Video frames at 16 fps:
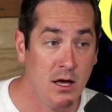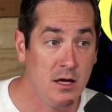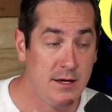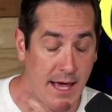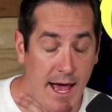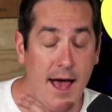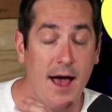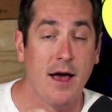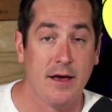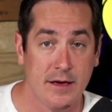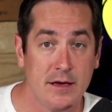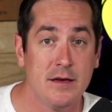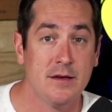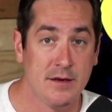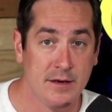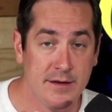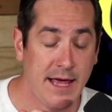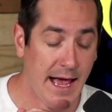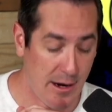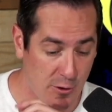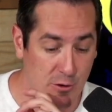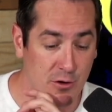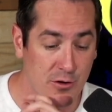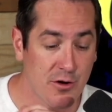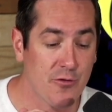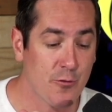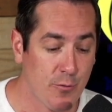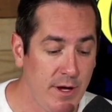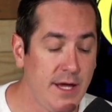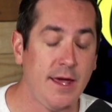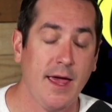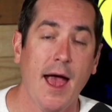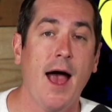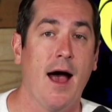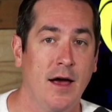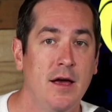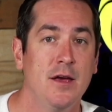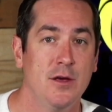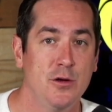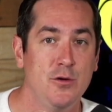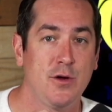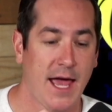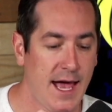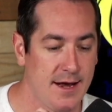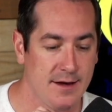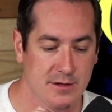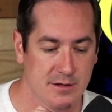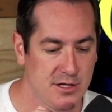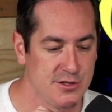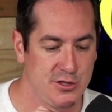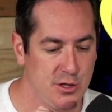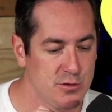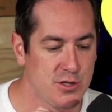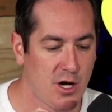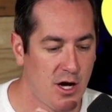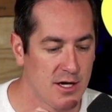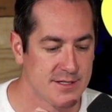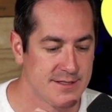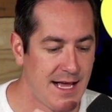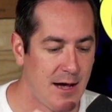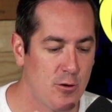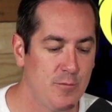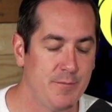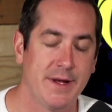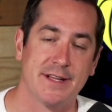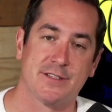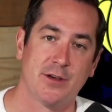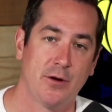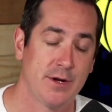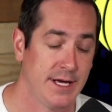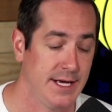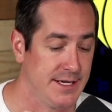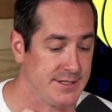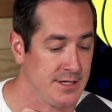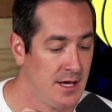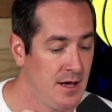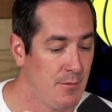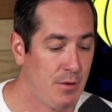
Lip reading: Yeah, earlier in the week, yeah. You can, because Utah is not who Minnesota is.